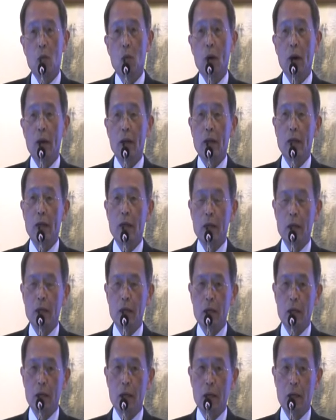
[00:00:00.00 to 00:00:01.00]
he
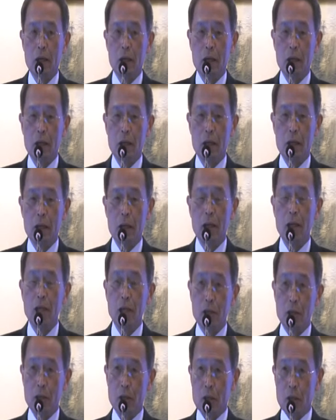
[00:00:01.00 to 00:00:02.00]
injured
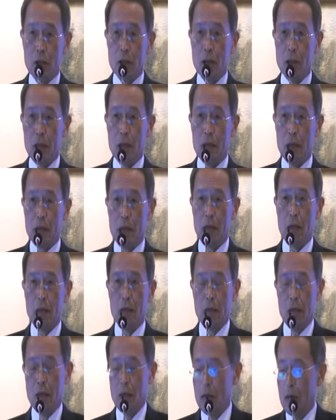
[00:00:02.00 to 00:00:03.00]
here
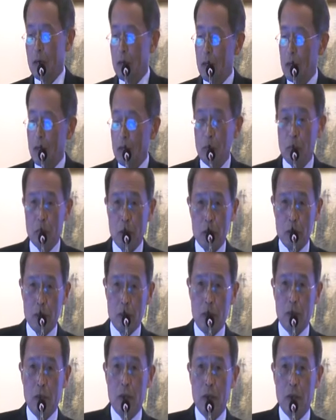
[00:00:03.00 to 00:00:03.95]
in Pakistan.